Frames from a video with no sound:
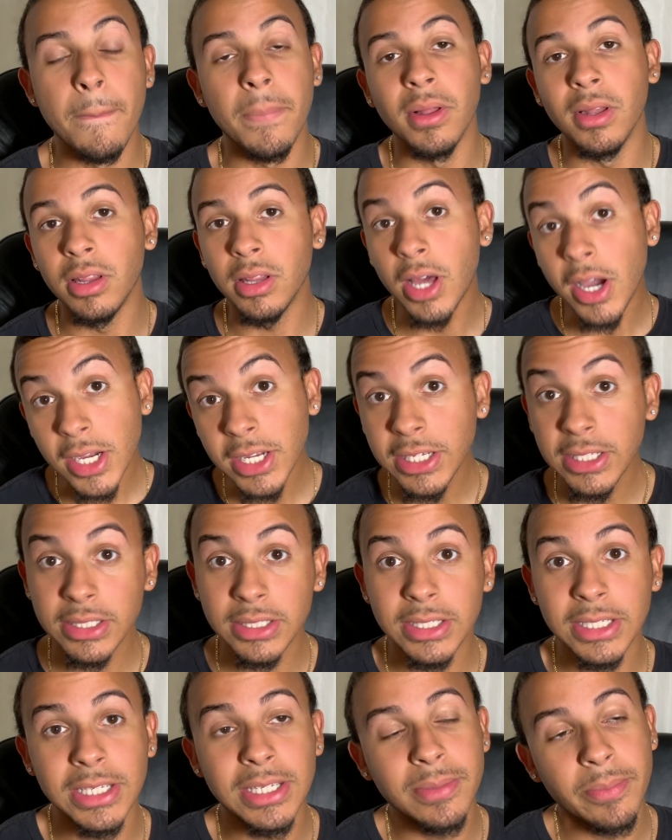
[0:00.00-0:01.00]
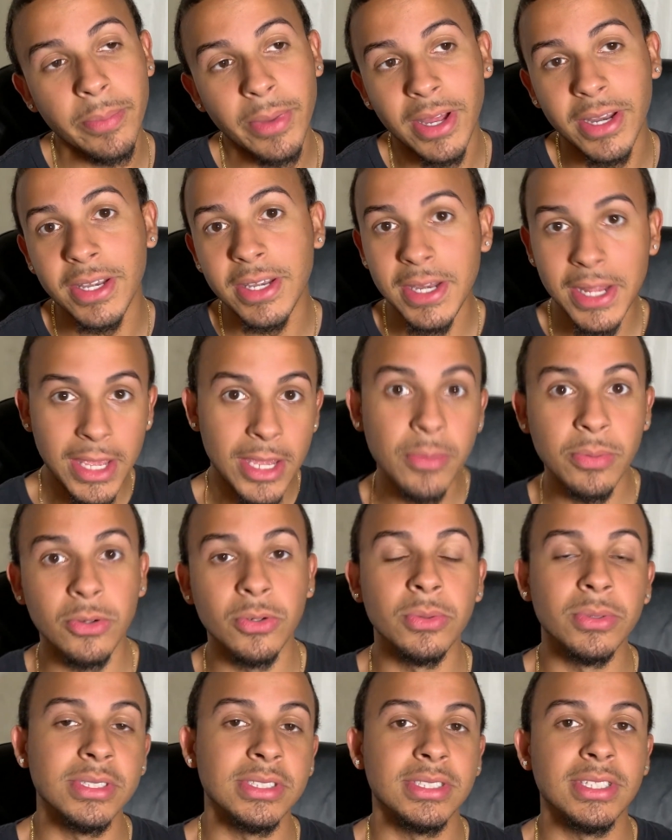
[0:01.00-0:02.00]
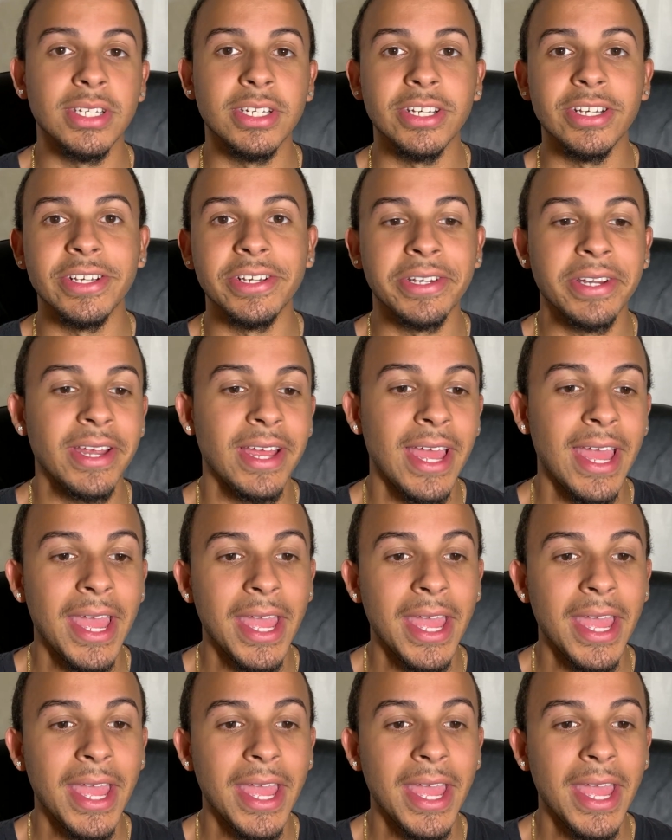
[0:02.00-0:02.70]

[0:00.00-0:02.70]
But luckily, my neighbor was there,